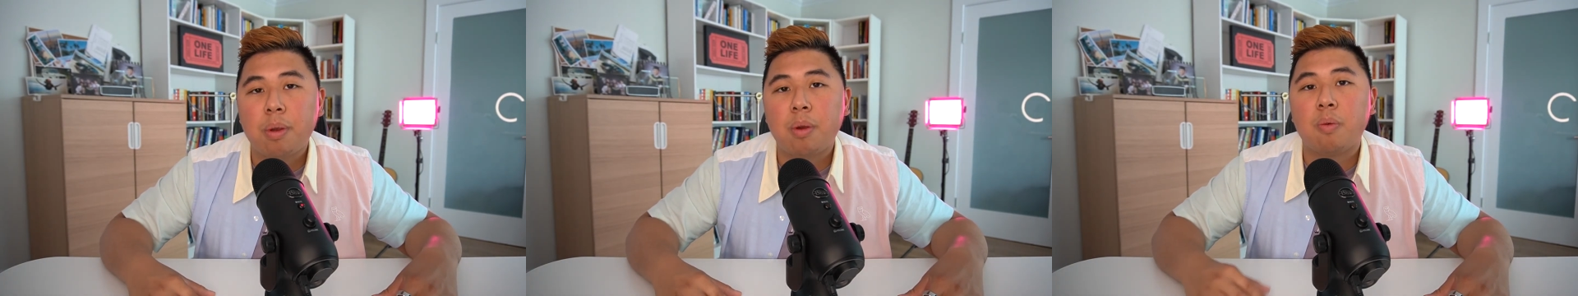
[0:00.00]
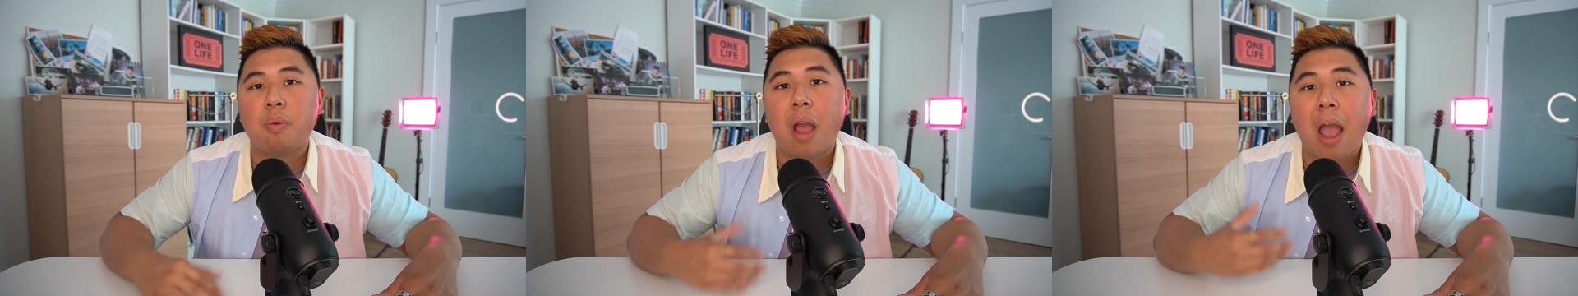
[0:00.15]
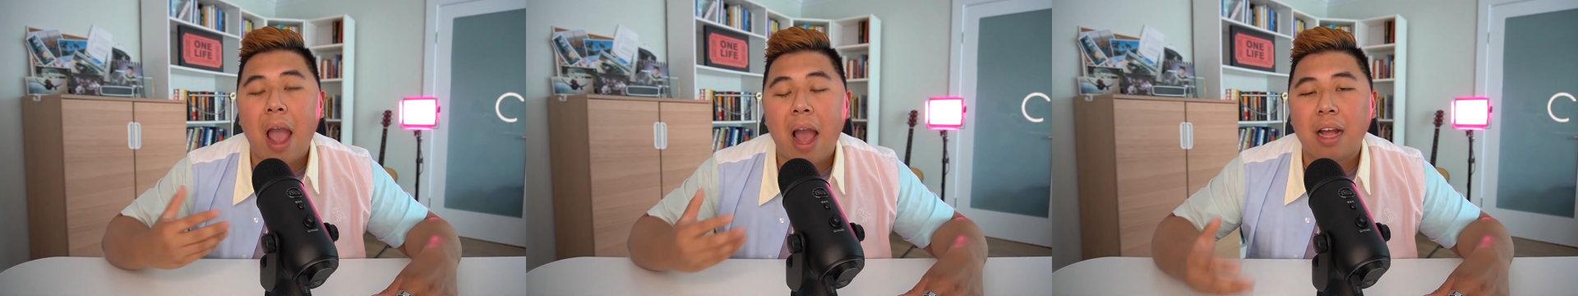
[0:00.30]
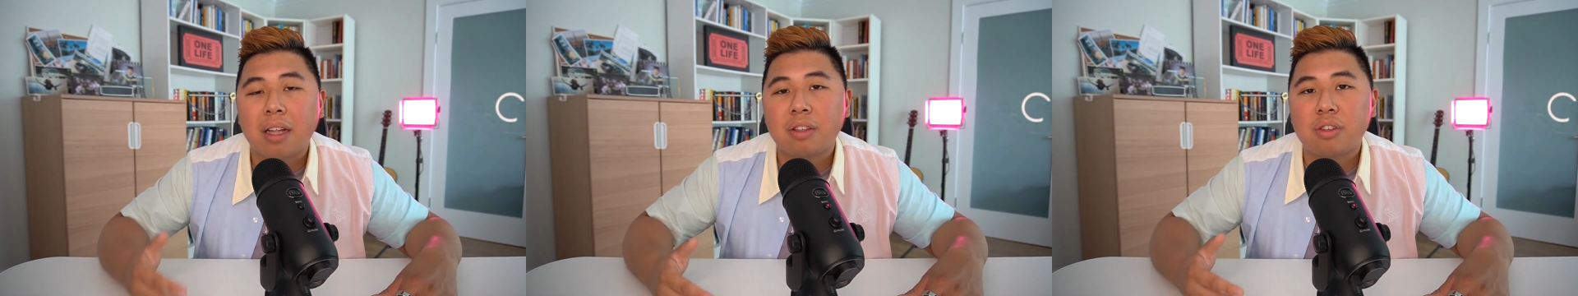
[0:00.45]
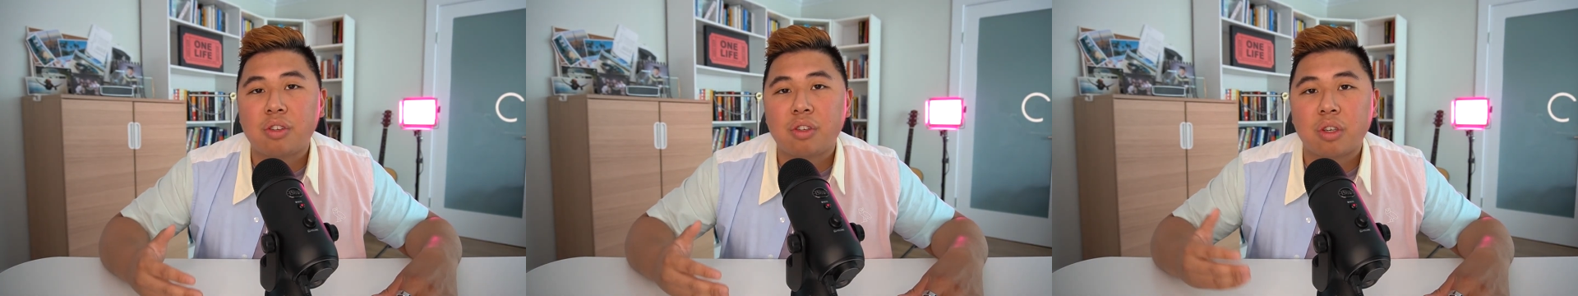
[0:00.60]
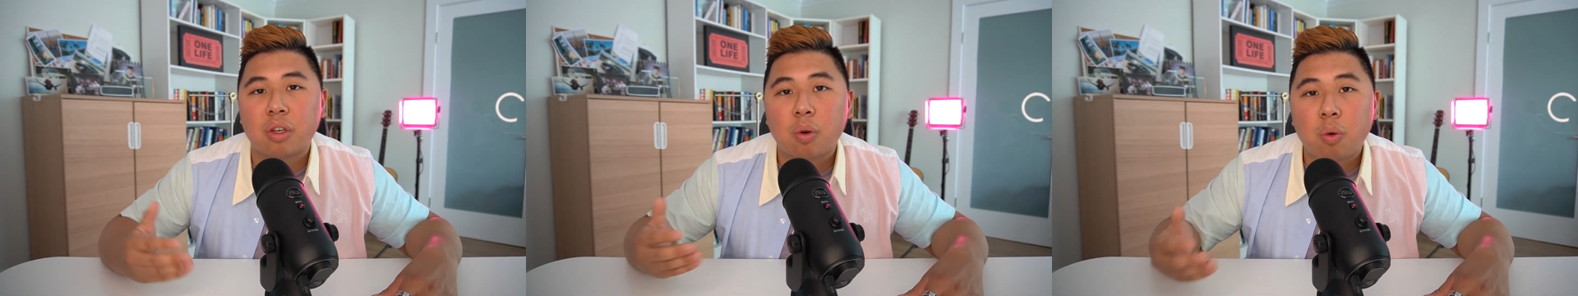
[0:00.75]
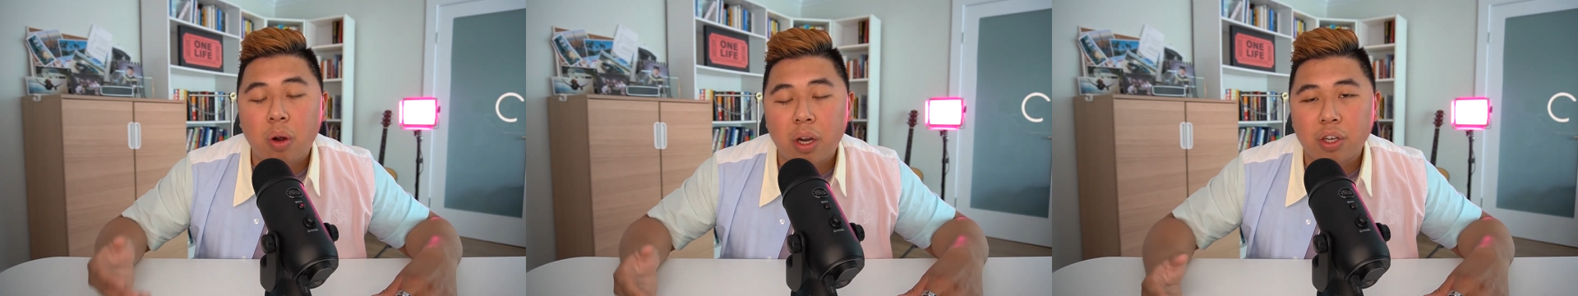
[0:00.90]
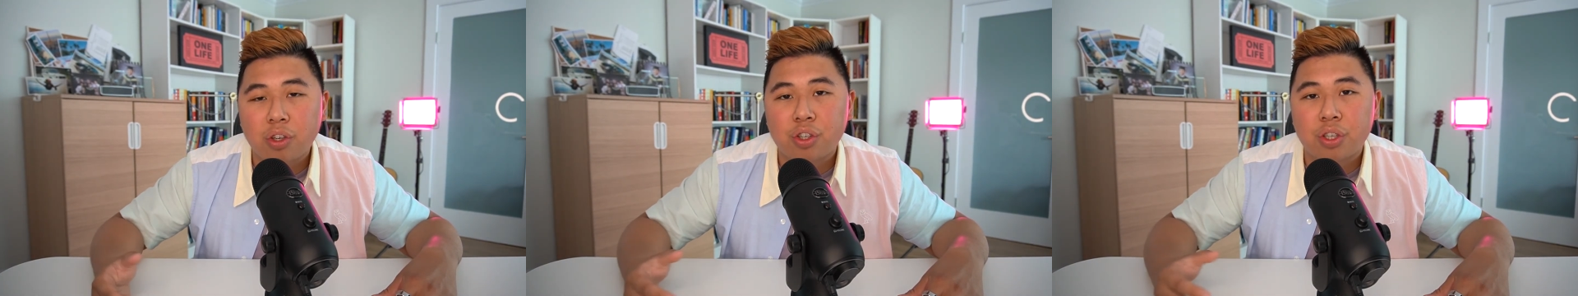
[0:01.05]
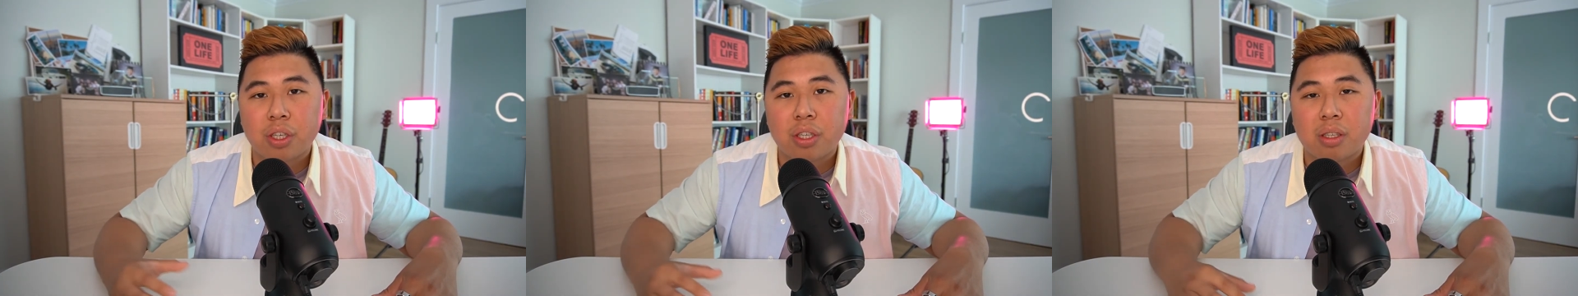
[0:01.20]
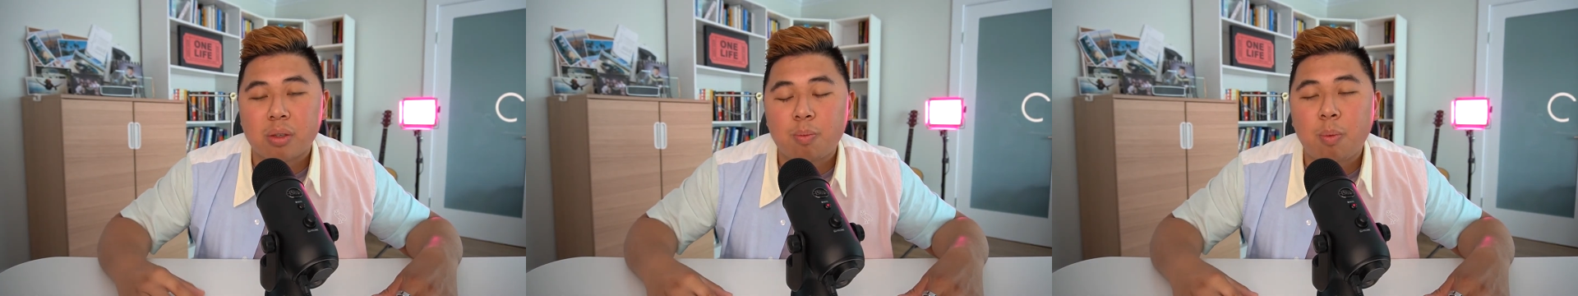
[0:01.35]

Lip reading: you answer questions.